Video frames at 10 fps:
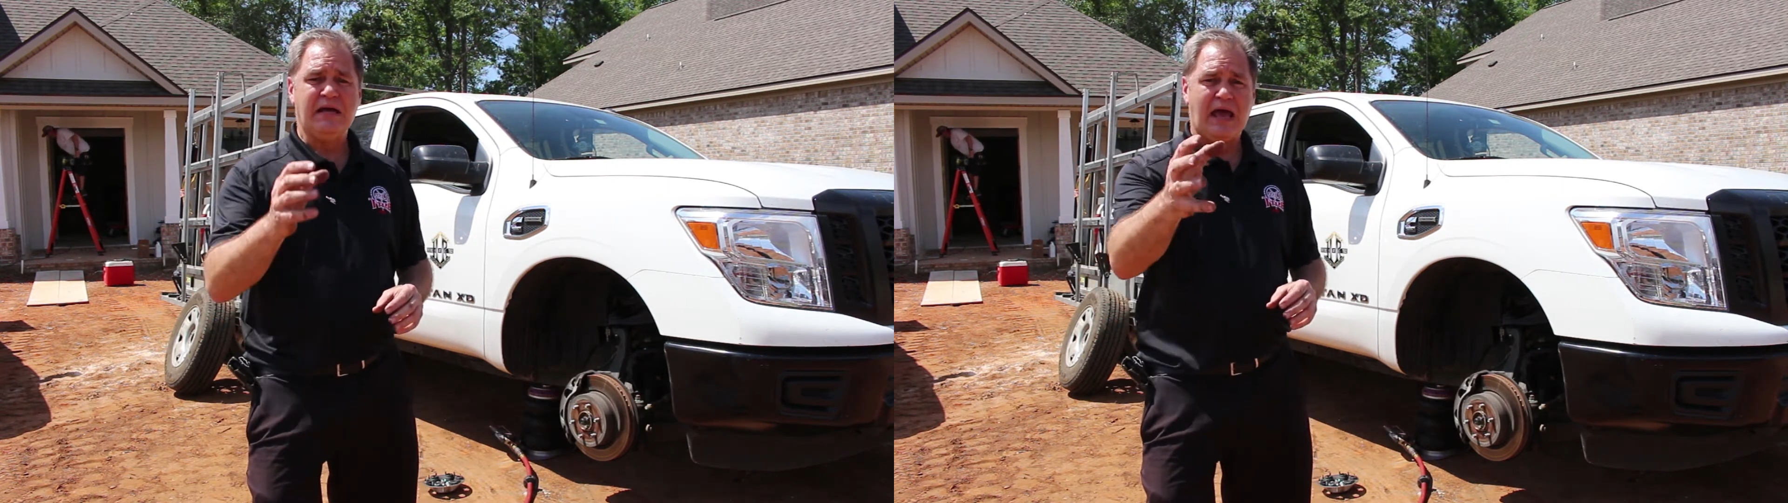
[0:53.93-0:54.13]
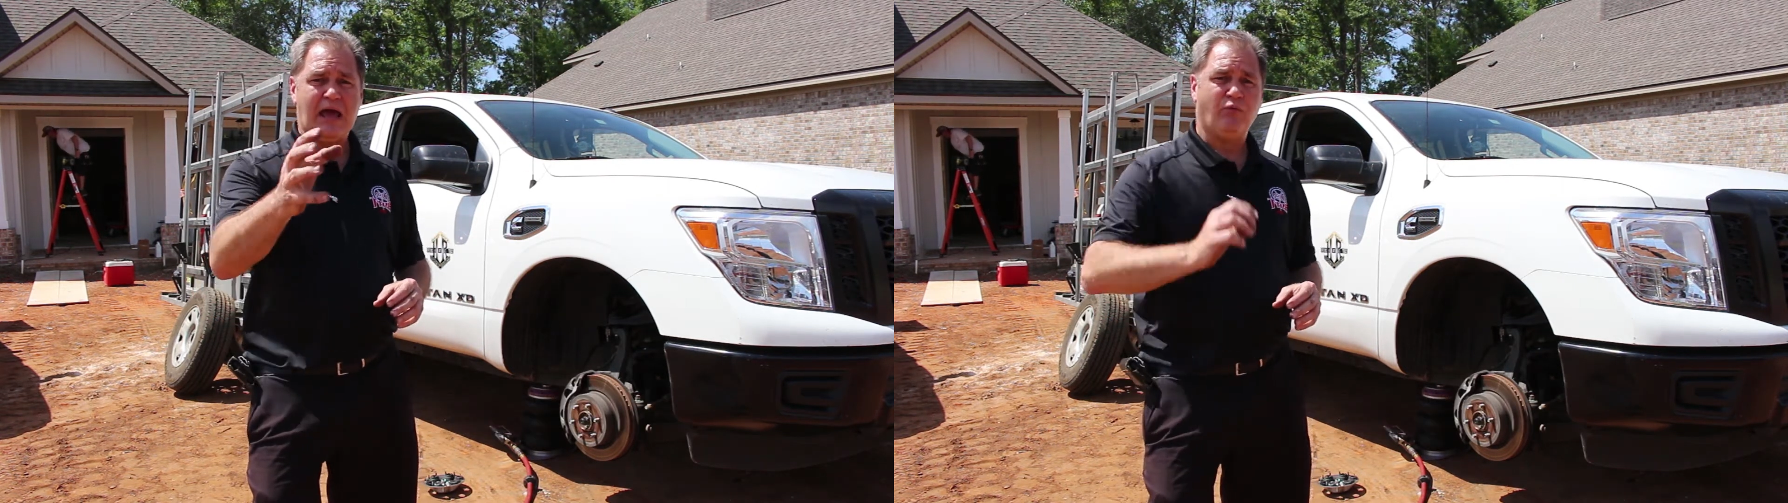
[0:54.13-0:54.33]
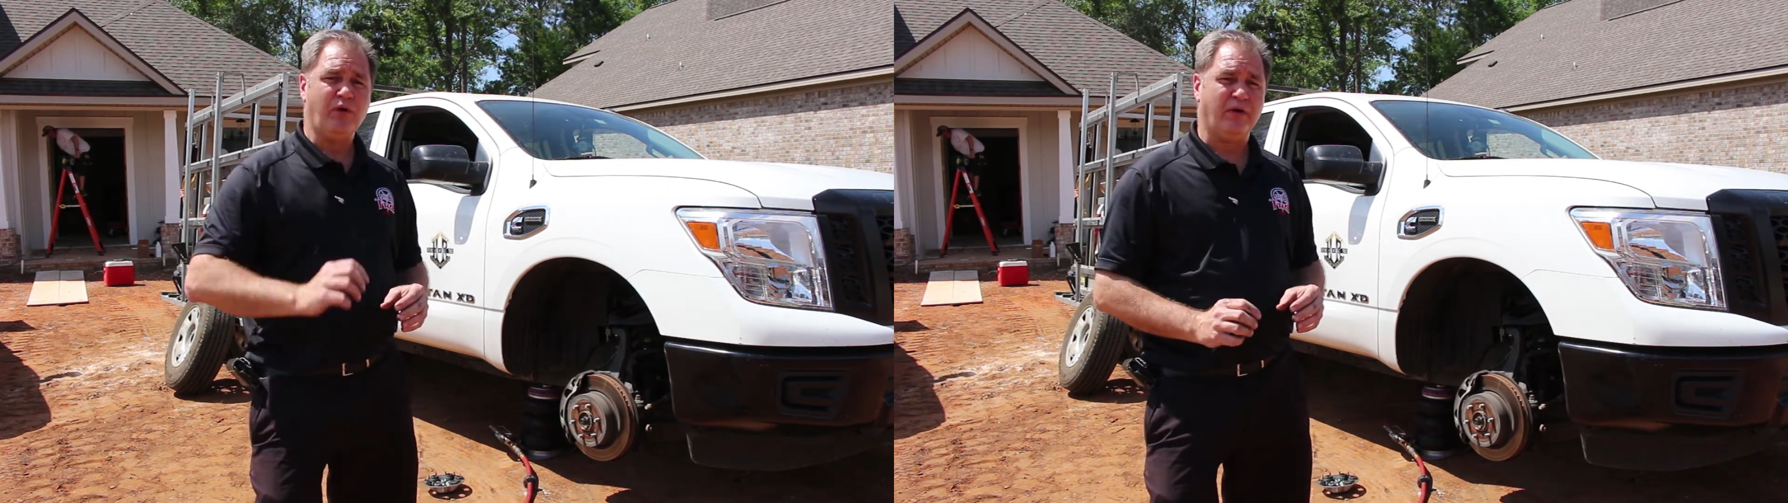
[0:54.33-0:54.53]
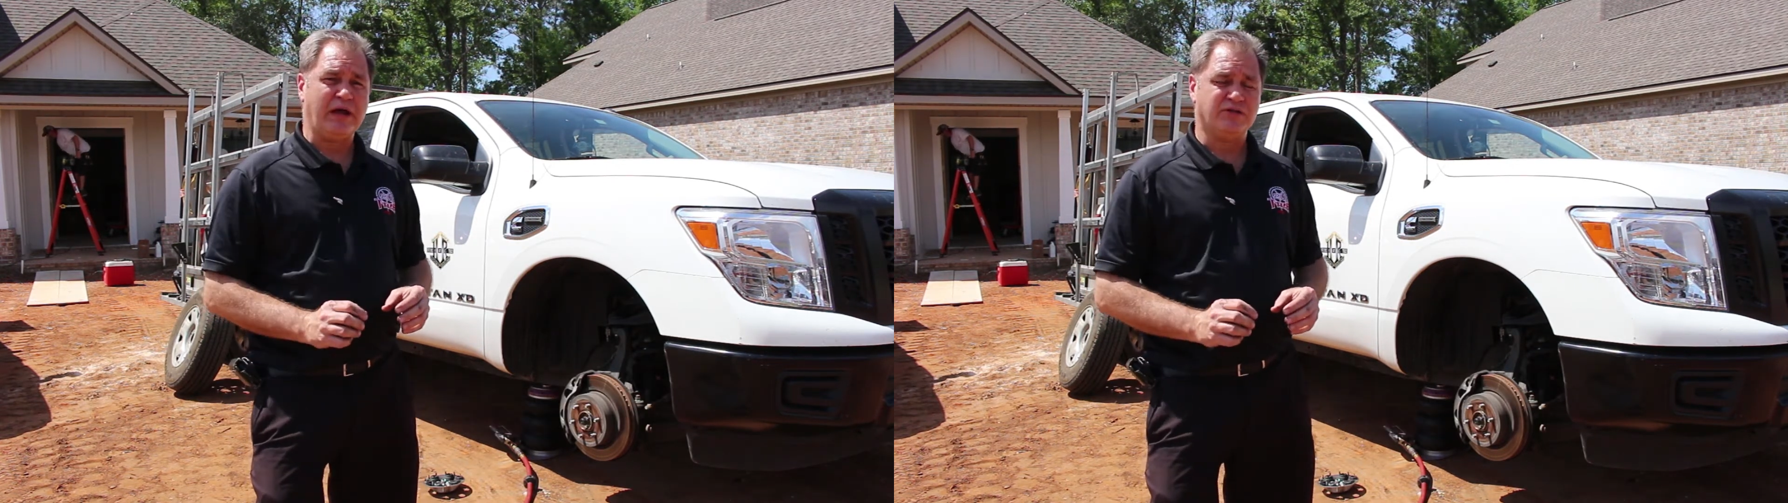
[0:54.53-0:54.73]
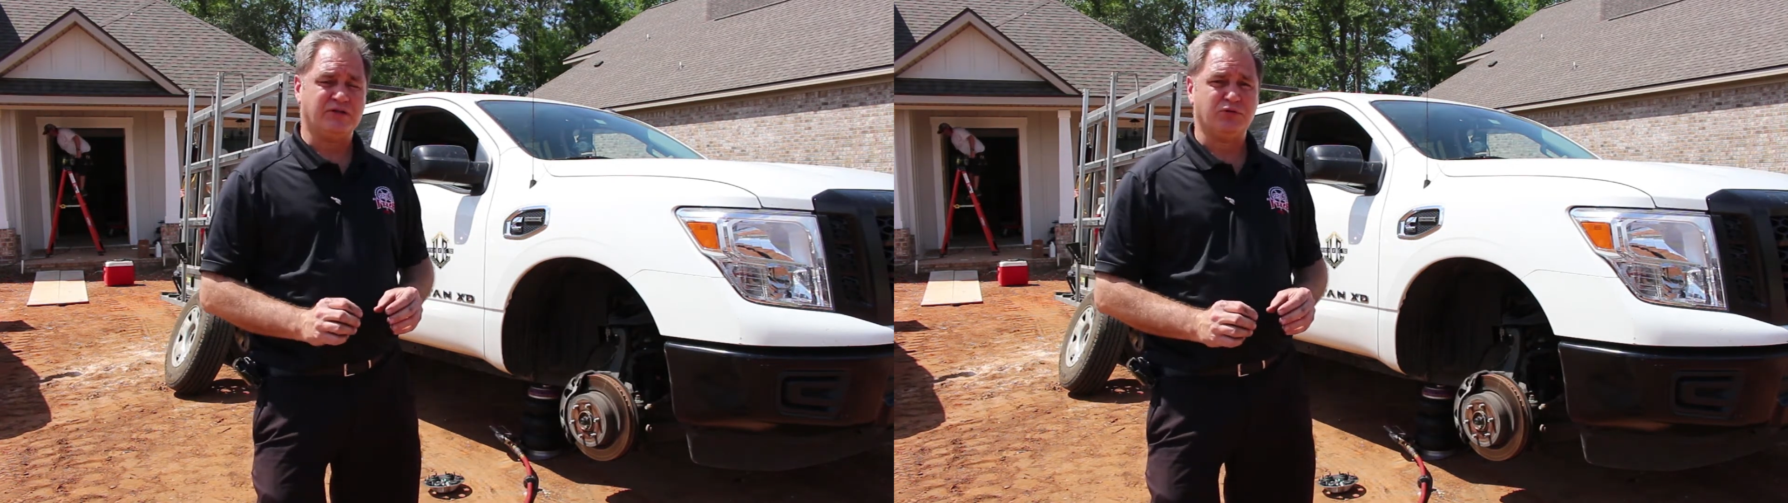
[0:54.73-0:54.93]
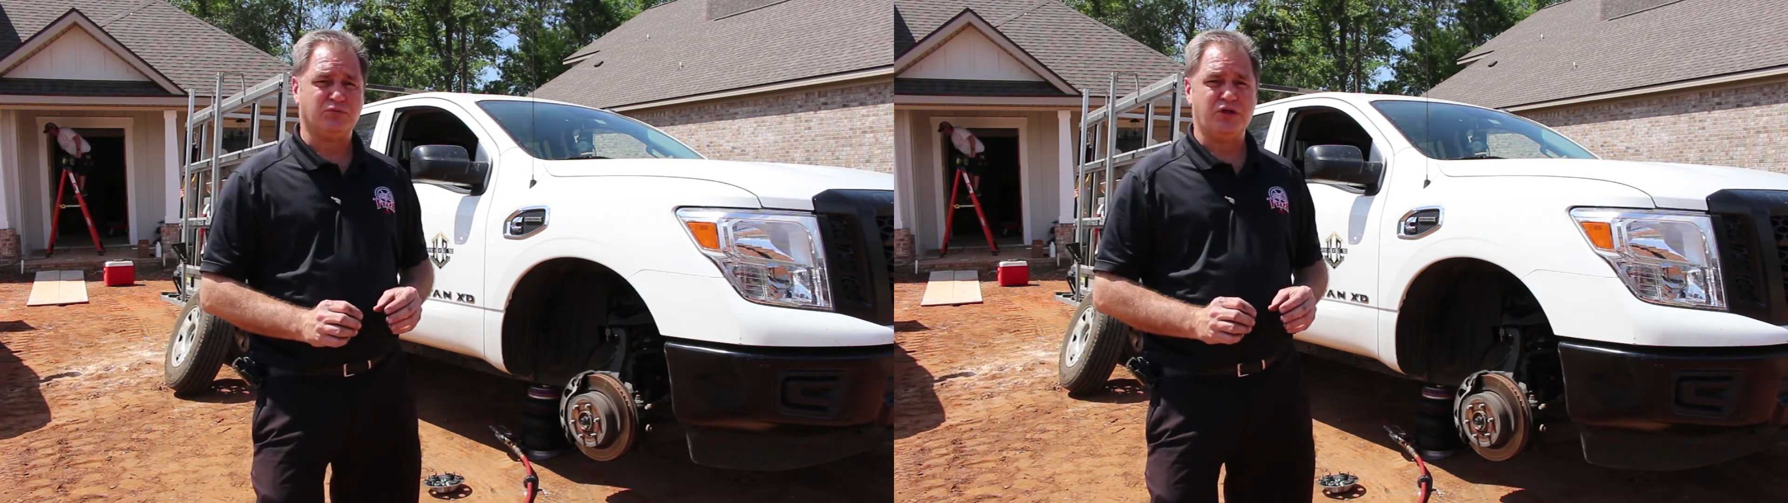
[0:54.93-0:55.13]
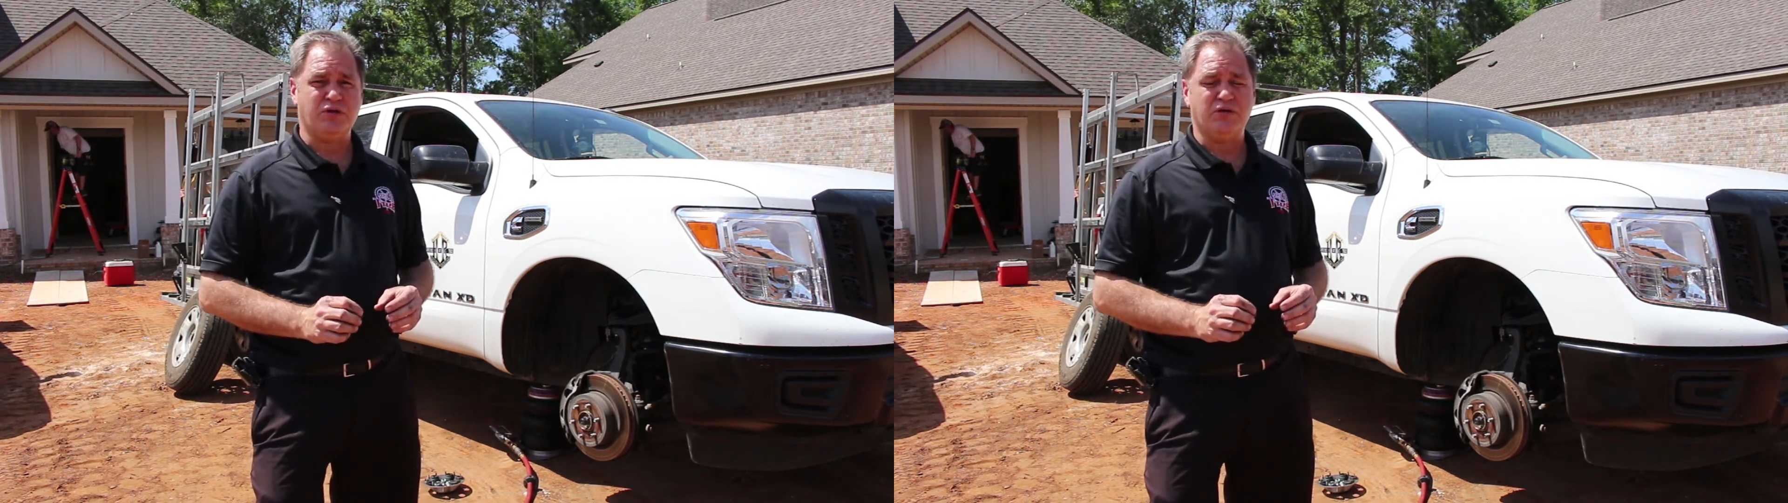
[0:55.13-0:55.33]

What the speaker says: and we will get in touch with you